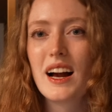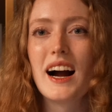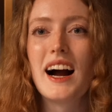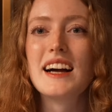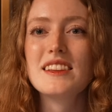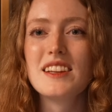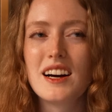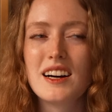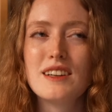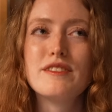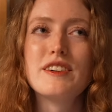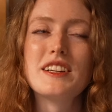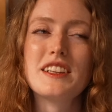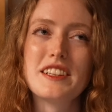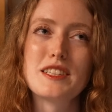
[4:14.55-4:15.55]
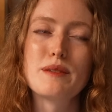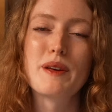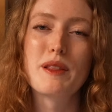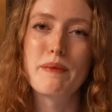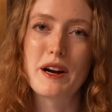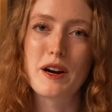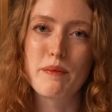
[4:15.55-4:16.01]
I love
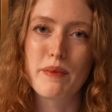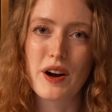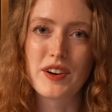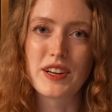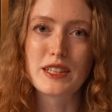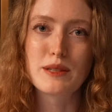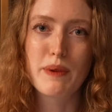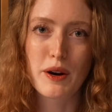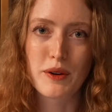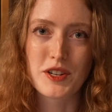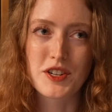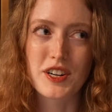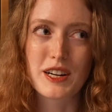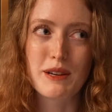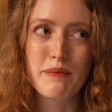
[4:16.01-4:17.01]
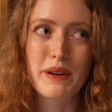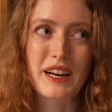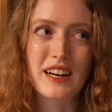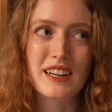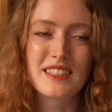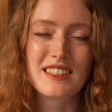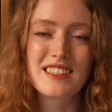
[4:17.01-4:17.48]
Elizabeth Barrett Browning's poetry
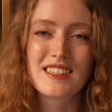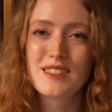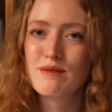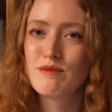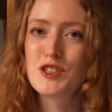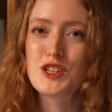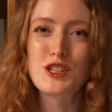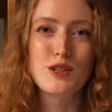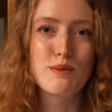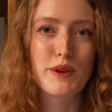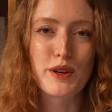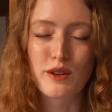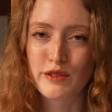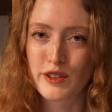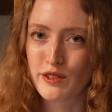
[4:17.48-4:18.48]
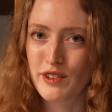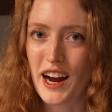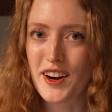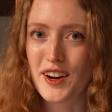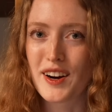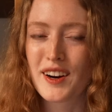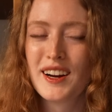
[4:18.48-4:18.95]
because she's a beautiful
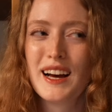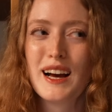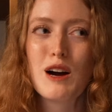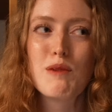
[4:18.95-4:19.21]
writer,